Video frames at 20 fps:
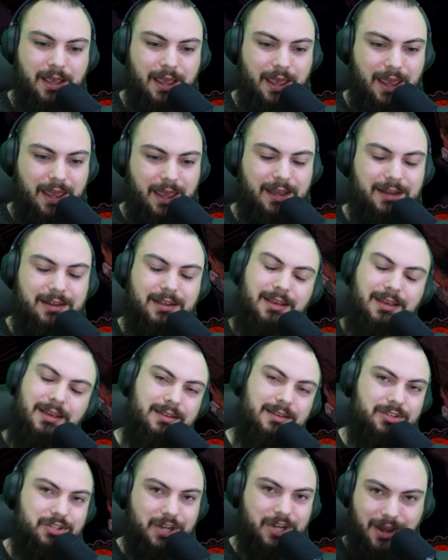And
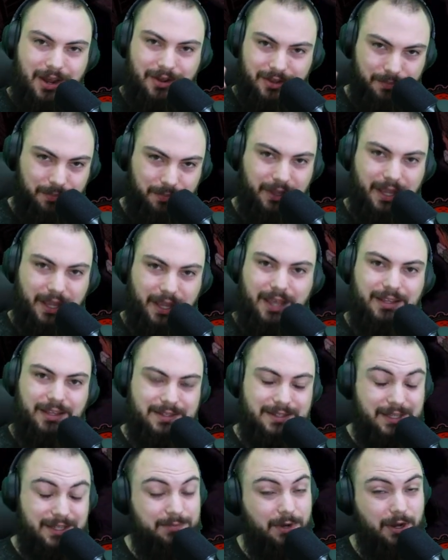check out the playlist
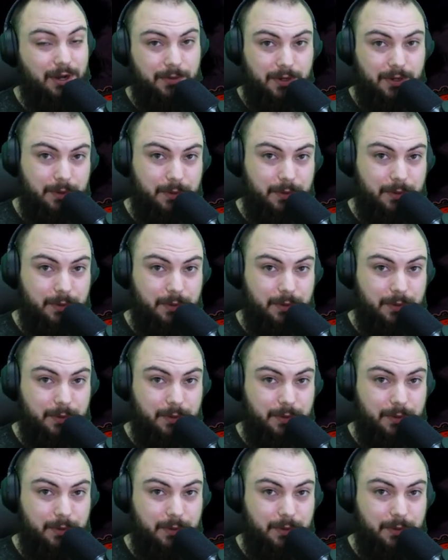that's probably going